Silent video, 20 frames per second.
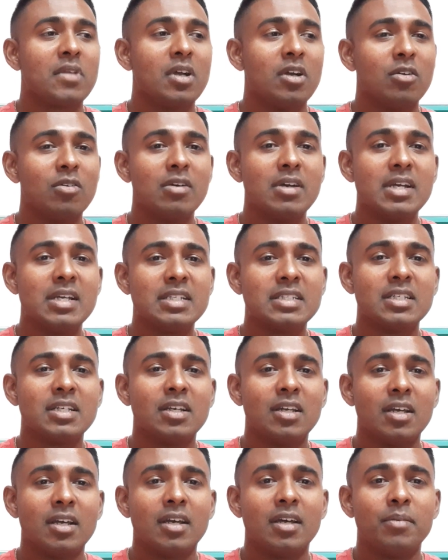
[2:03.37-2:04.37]
all right,
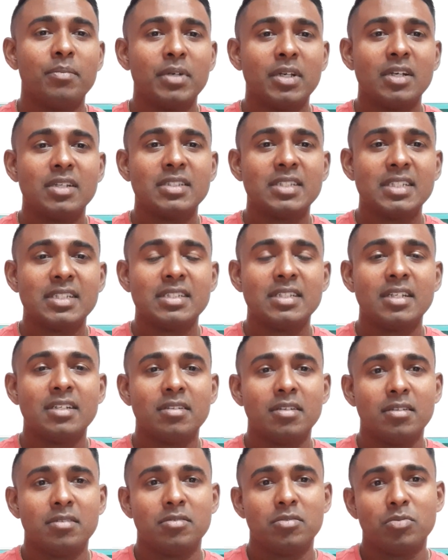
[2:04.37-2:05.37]
because it
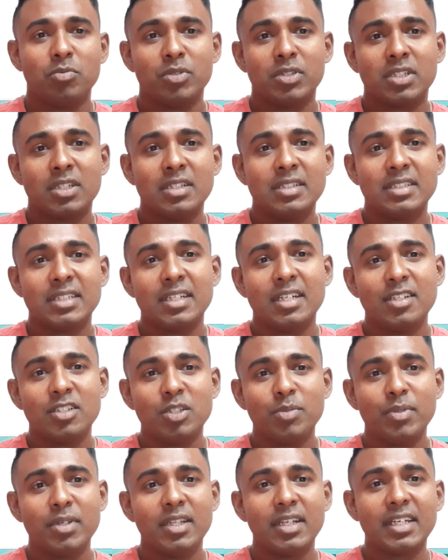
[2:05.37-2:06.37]
was considered
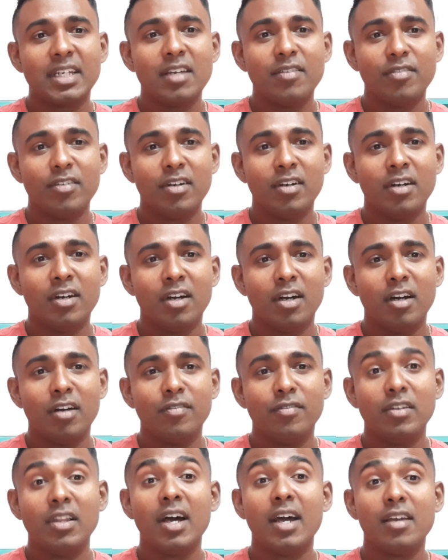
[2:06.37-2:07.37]
to be the giver
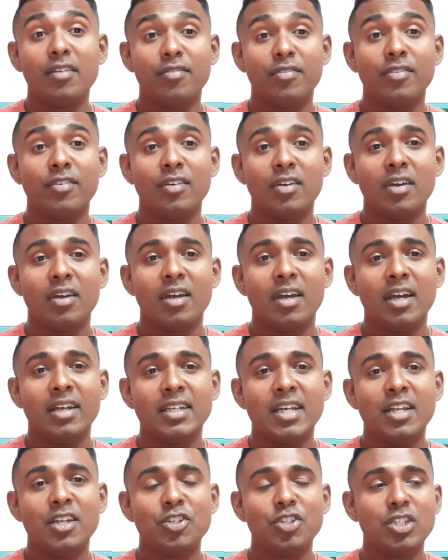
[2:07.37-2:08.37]
of life and
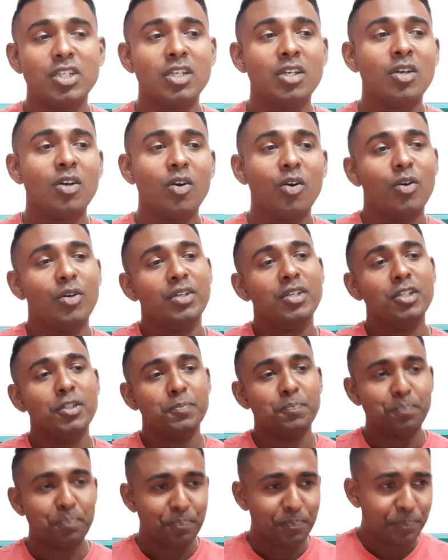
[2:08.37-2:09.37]
energy on earth.
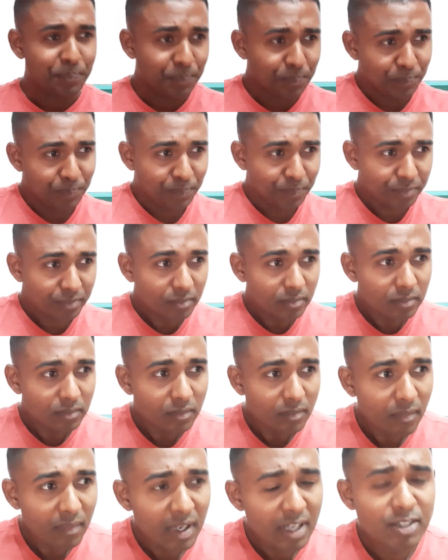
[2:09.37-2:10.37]

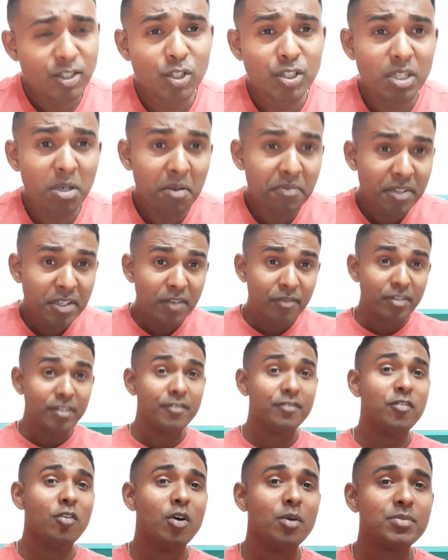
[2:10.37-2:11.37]
So some of the
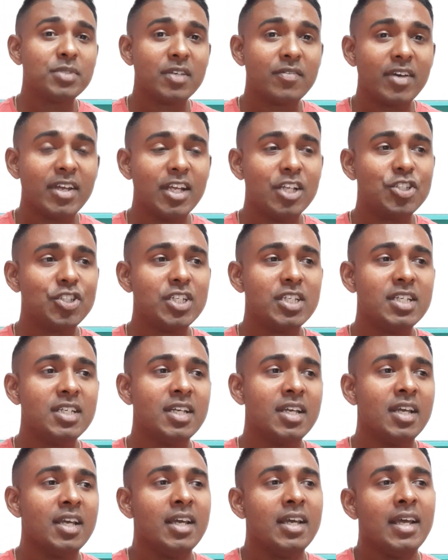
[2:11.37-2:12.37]
different forms of energy,
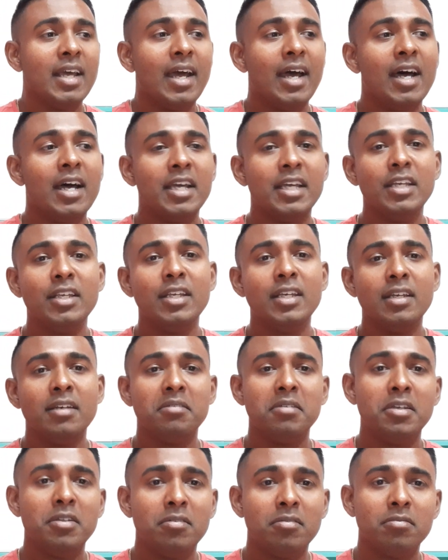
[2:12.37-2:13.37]

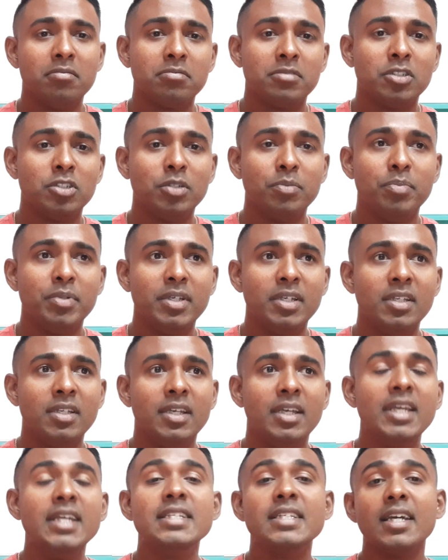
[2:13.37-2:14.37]
it could be
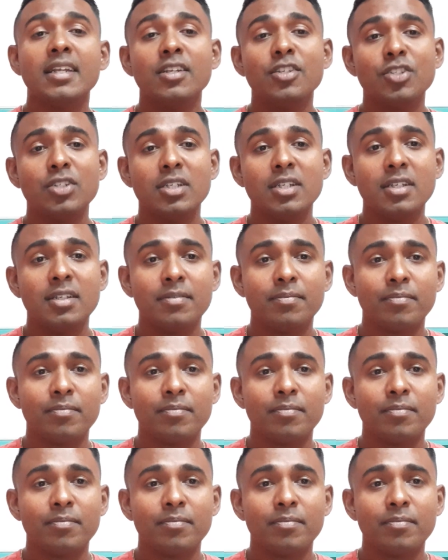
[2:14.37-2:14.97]
heat energy,